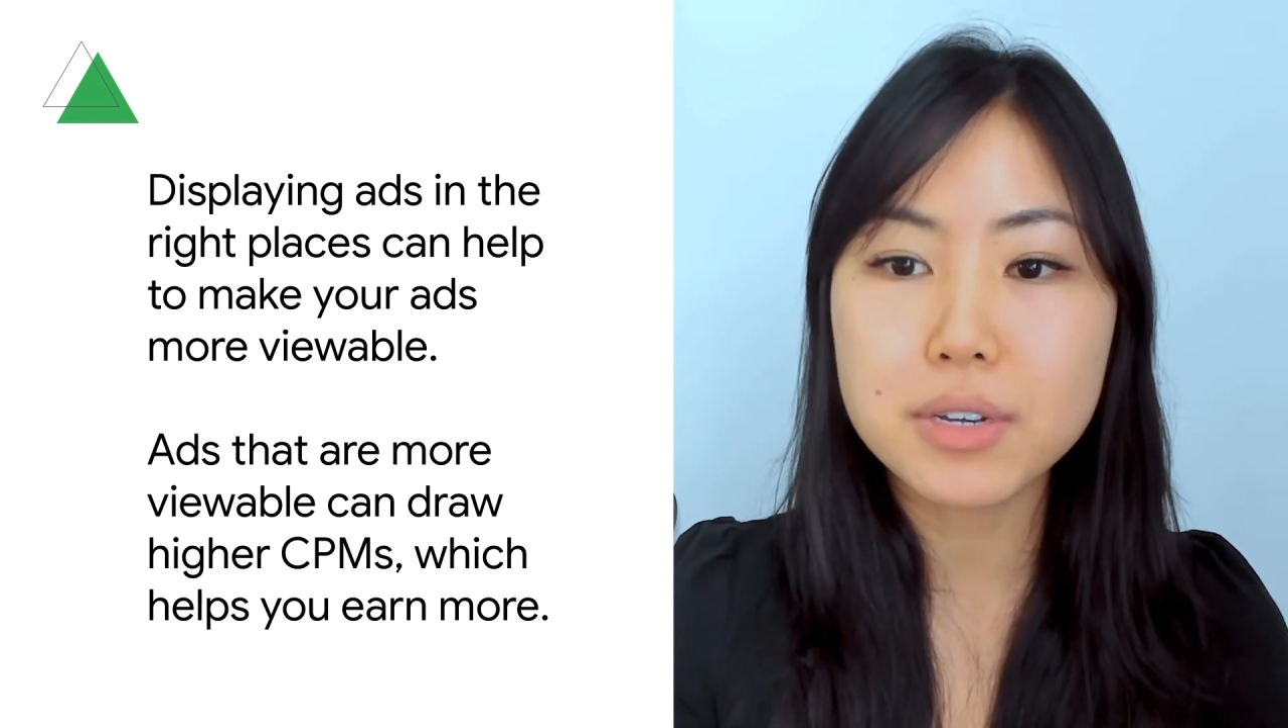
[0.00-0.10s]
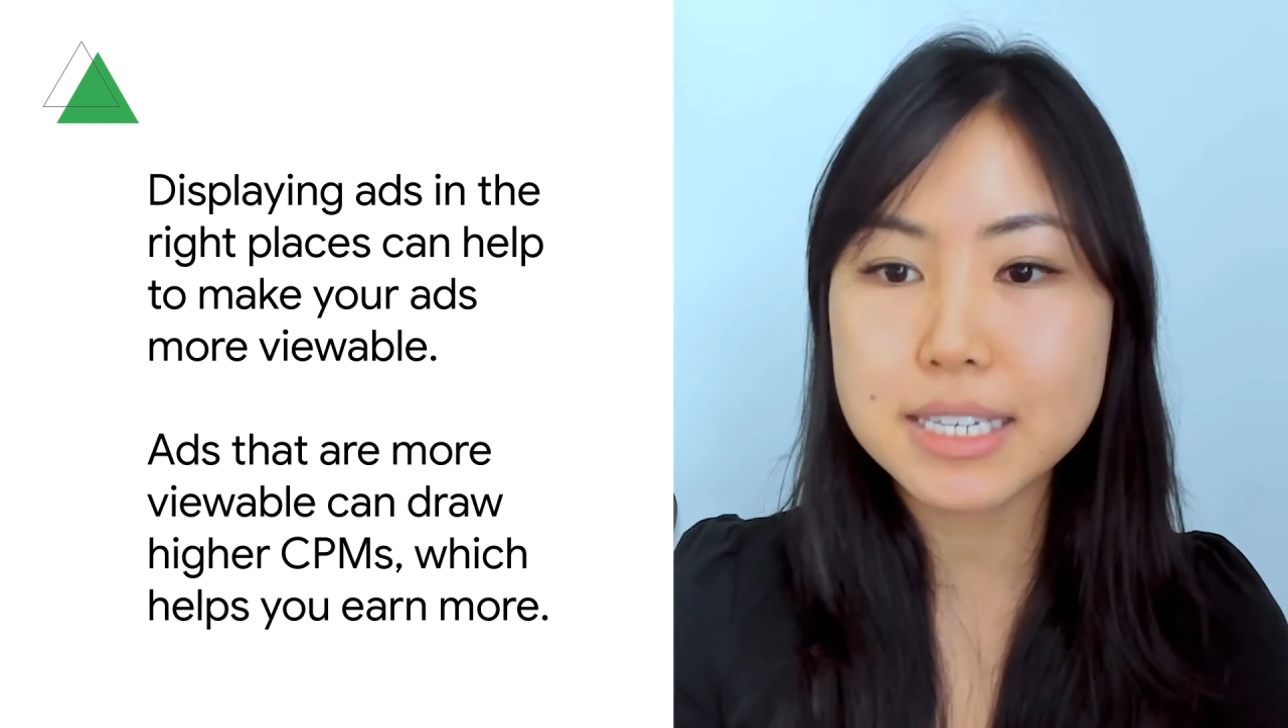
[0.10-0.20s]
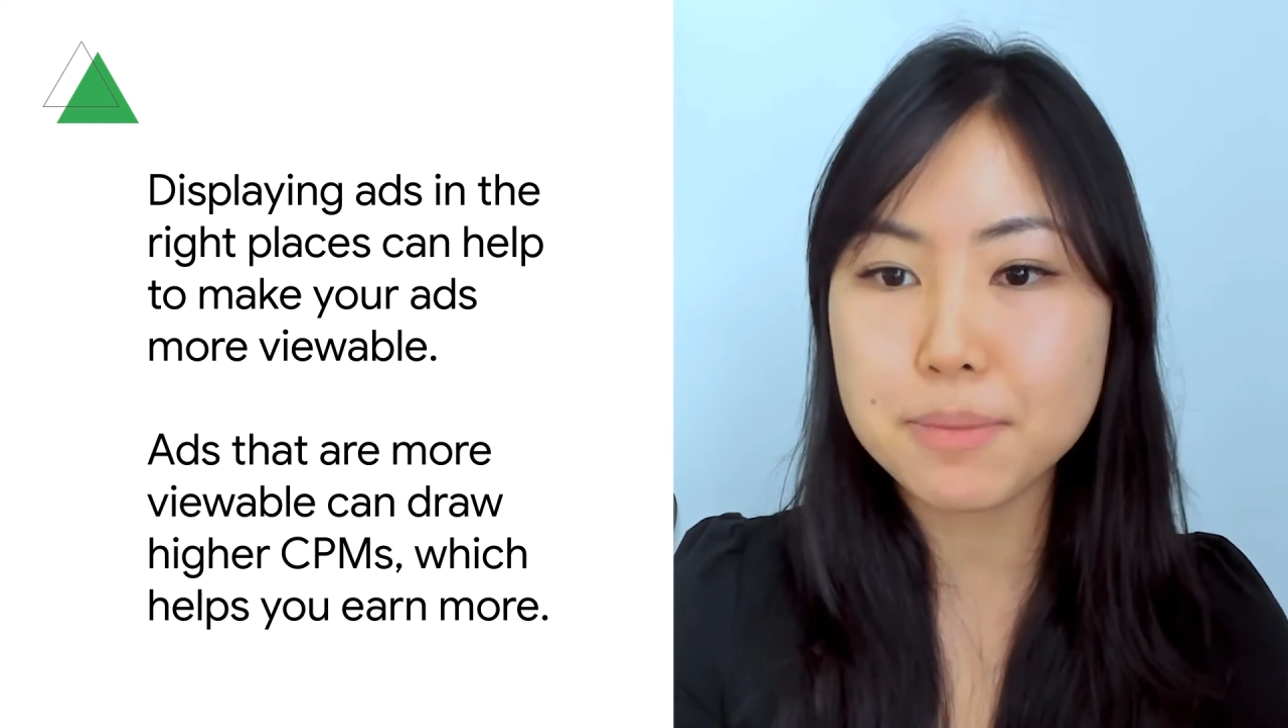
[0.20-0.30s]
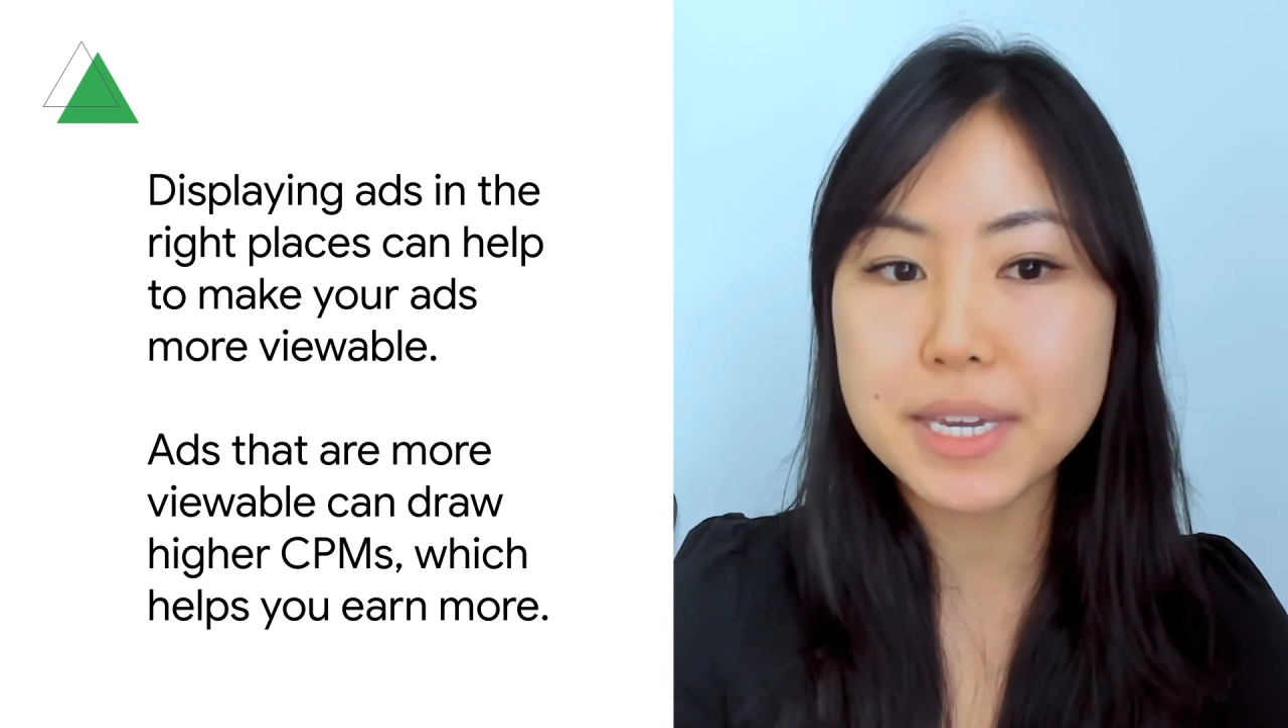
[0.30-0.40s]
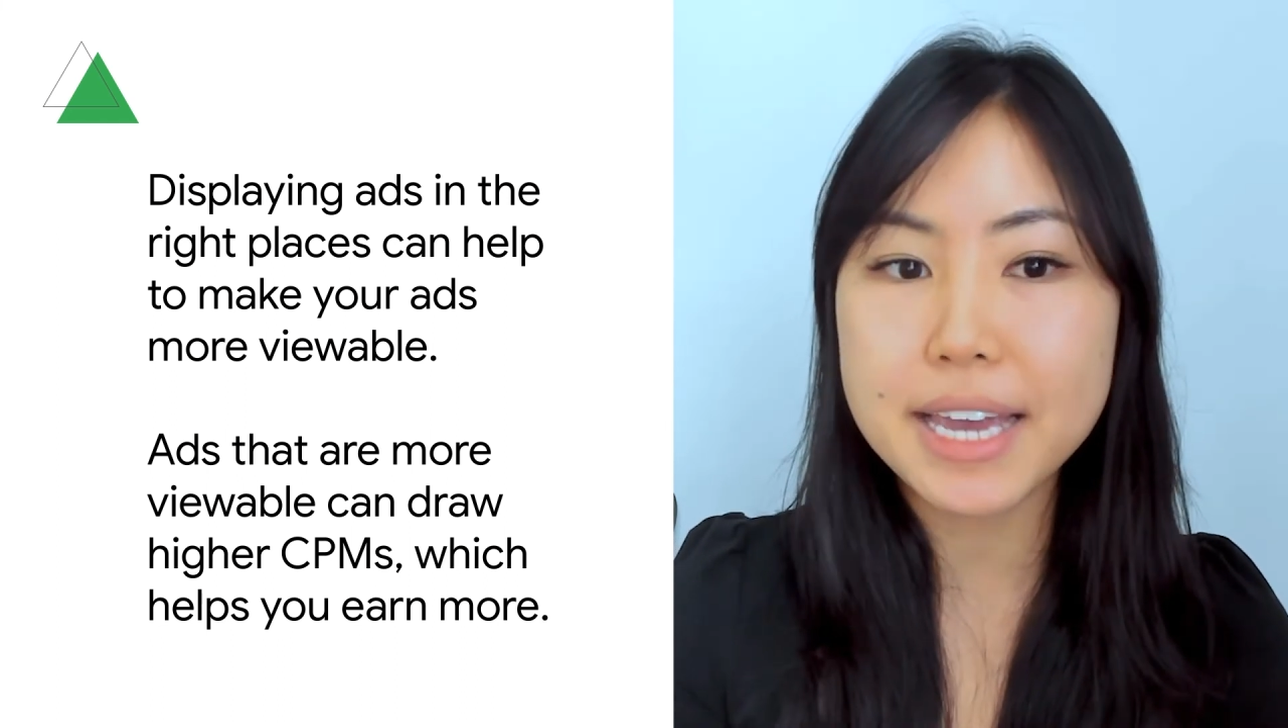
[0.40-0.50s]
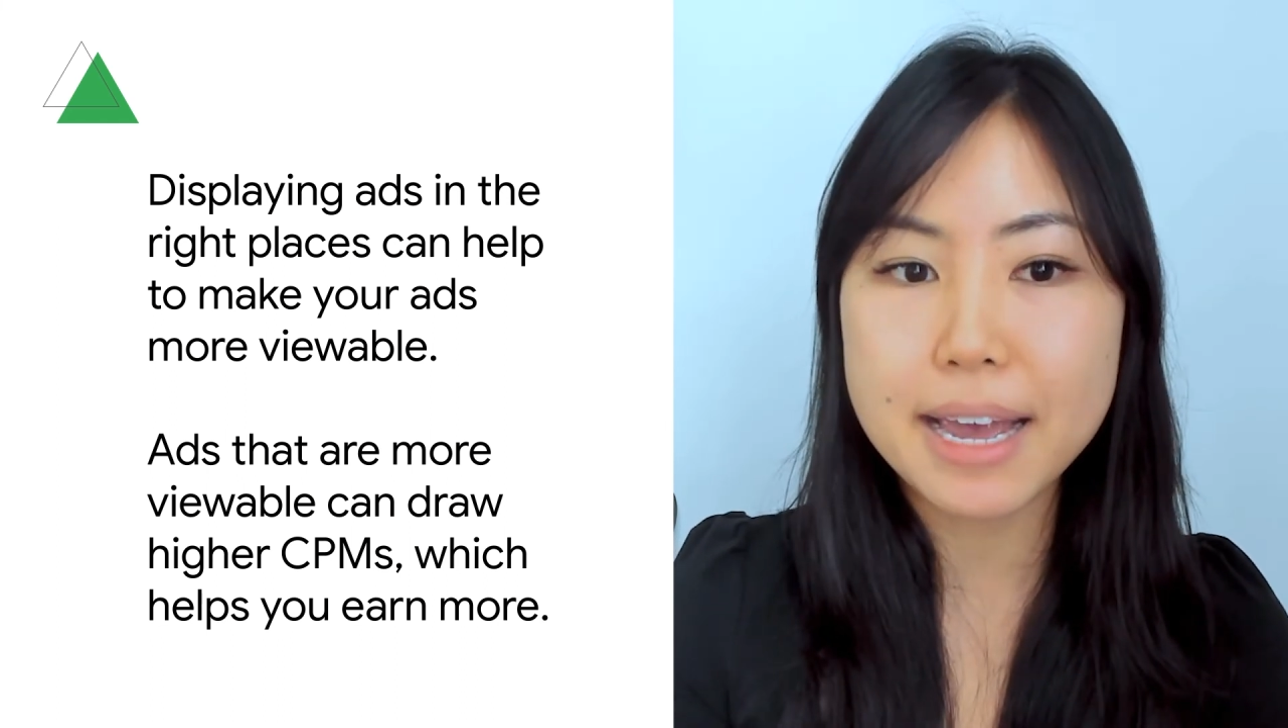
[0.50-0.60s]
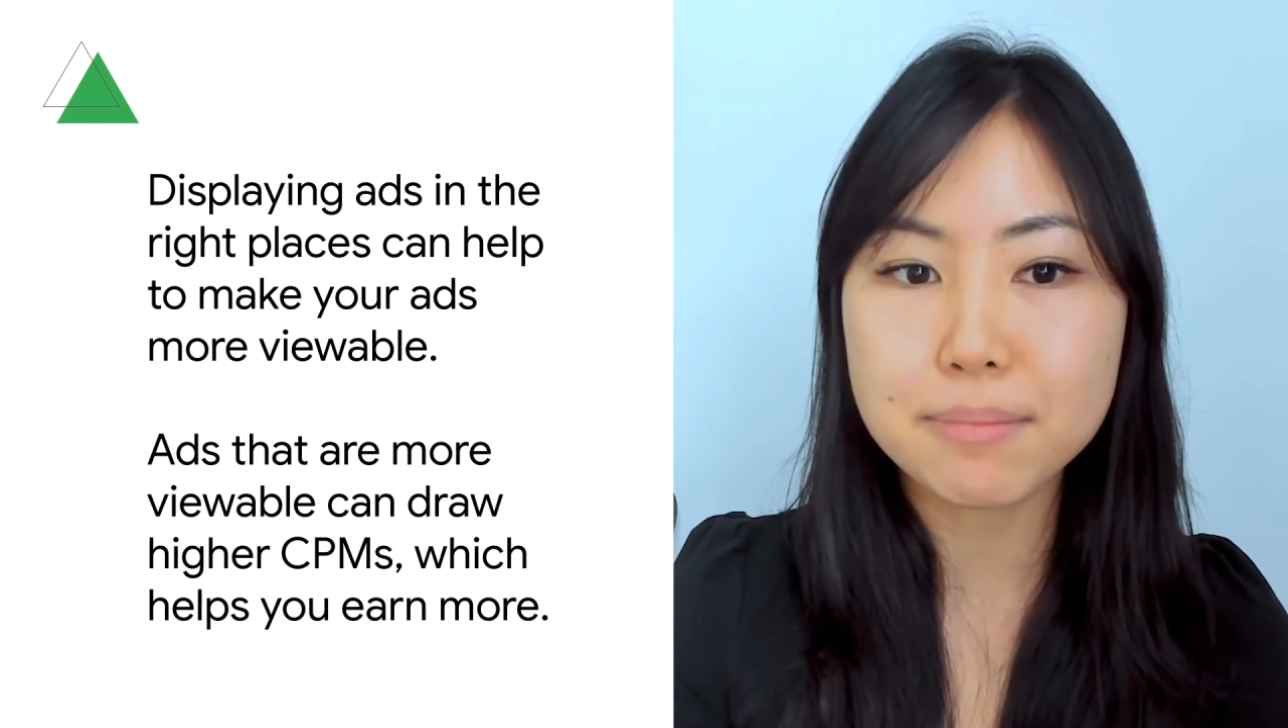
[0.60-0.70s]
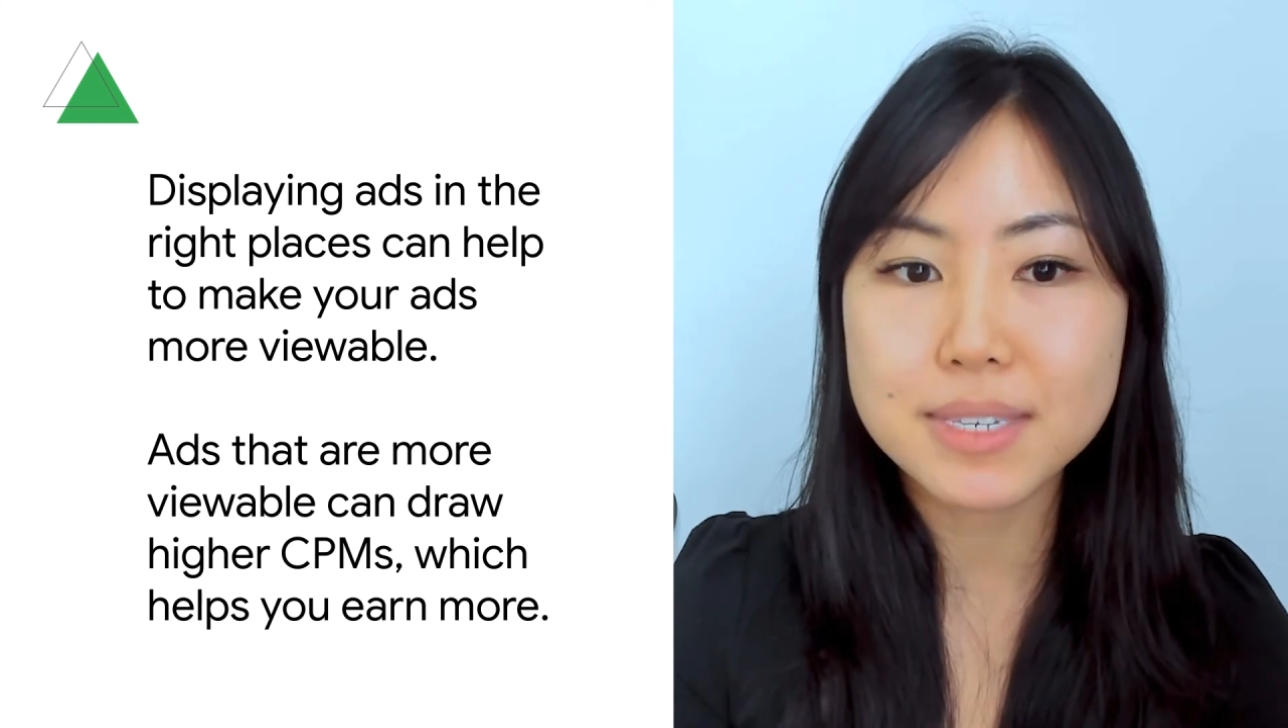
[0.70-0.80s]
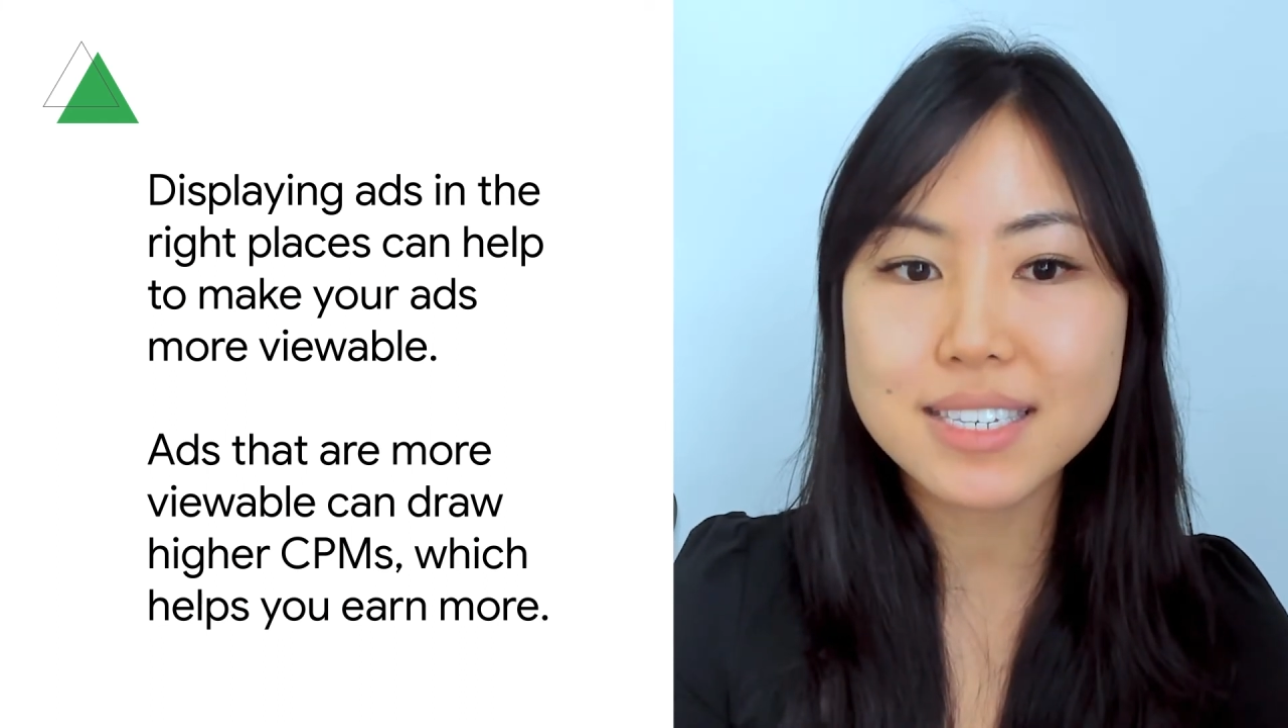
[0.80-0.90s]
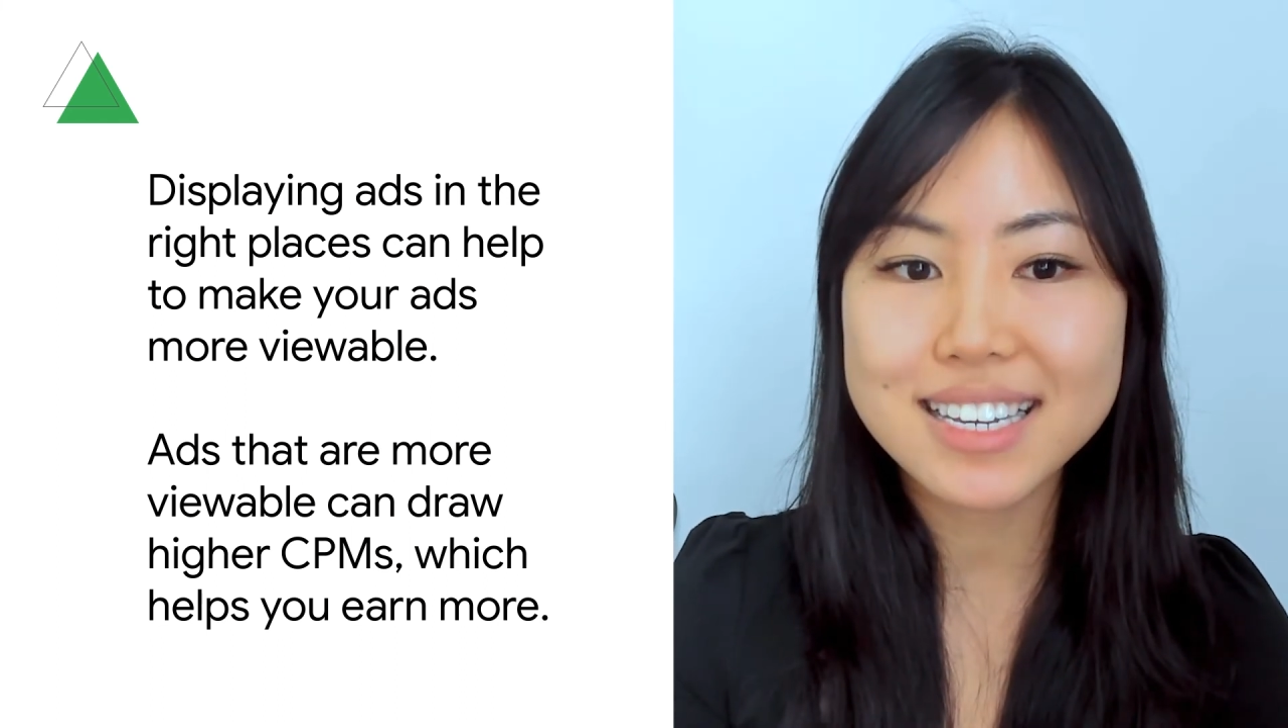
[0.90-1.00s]

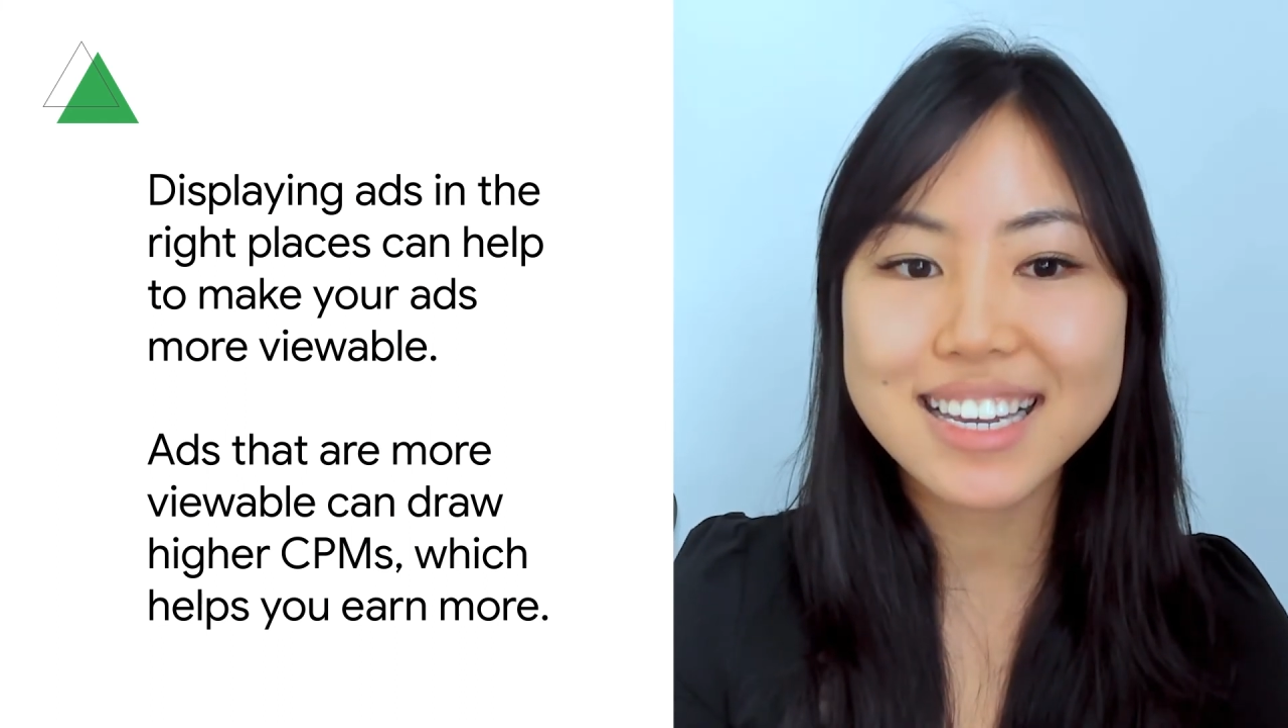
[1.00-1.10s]
CPMs.